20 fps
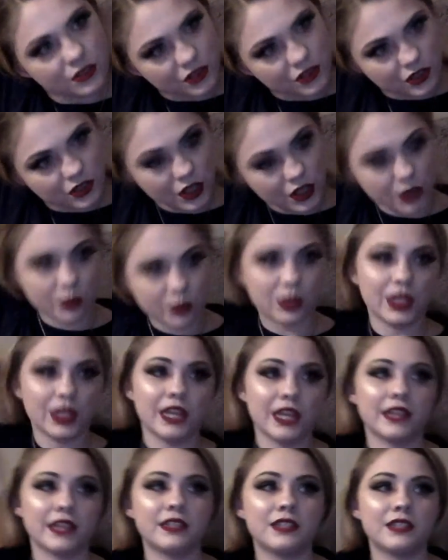do
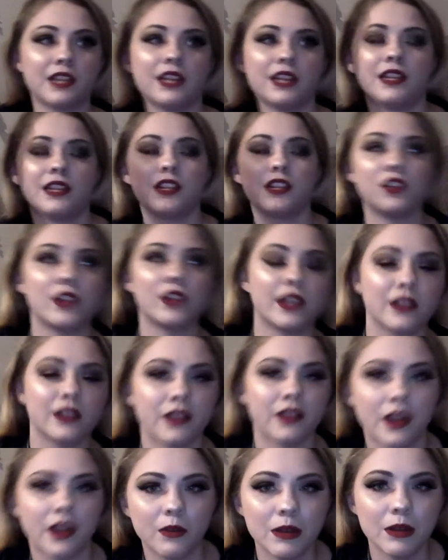this, and then you're like,
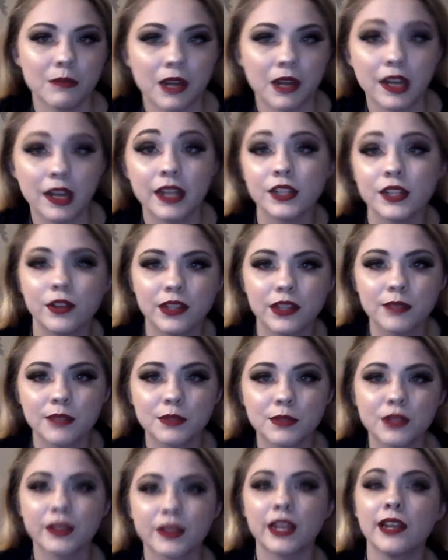no, I'm not, and you end up
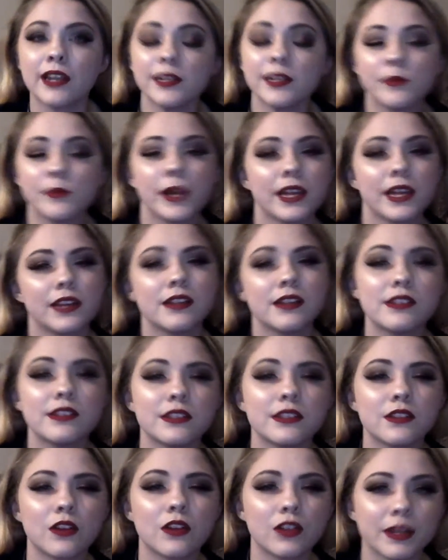doing it anyway, because
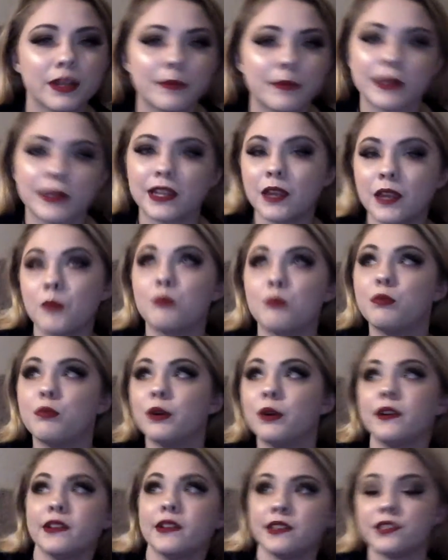it's already been, like,
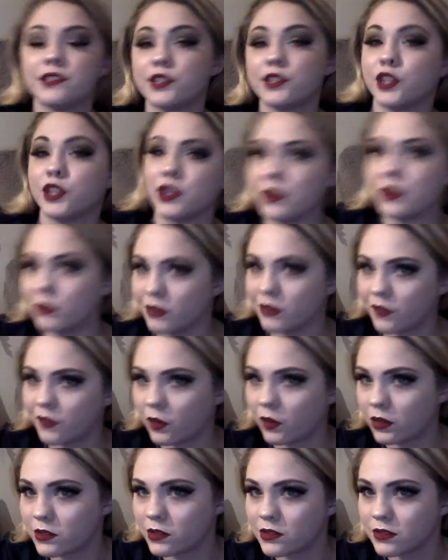put into the
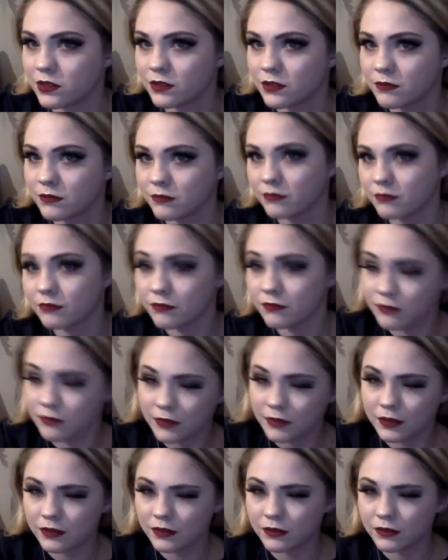universe.
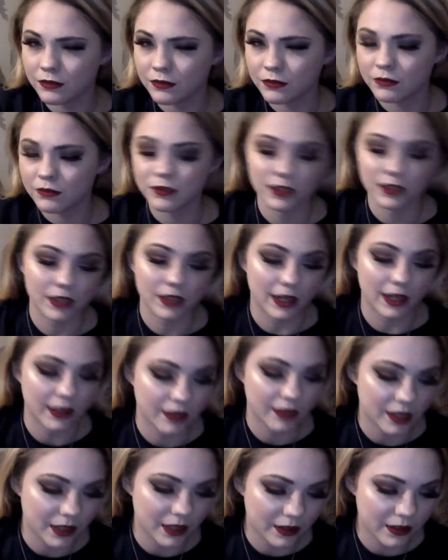Kind of
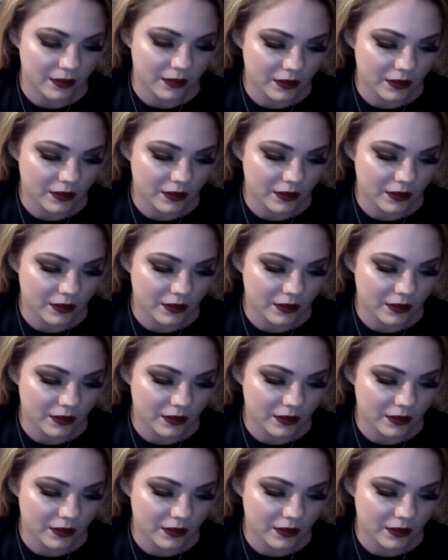thing.